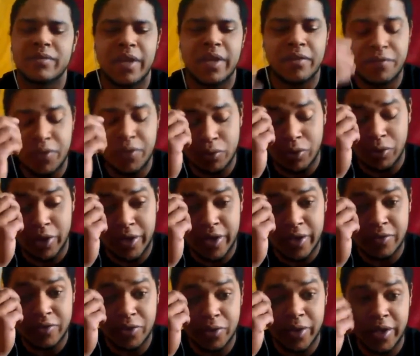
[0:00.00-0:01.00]
If you
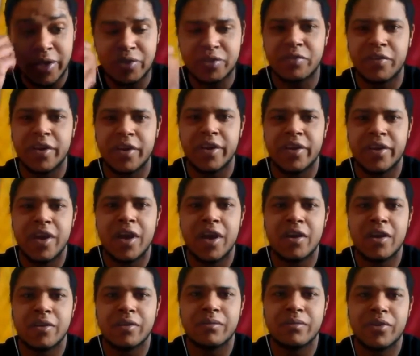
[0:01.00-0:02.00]
look into it, he was very
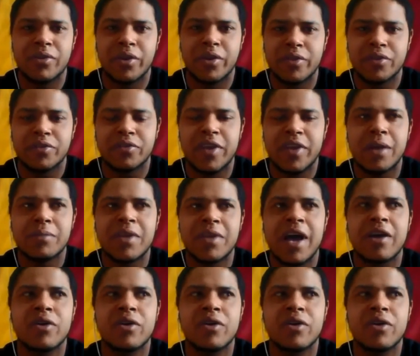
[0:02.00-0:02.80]
young during those times.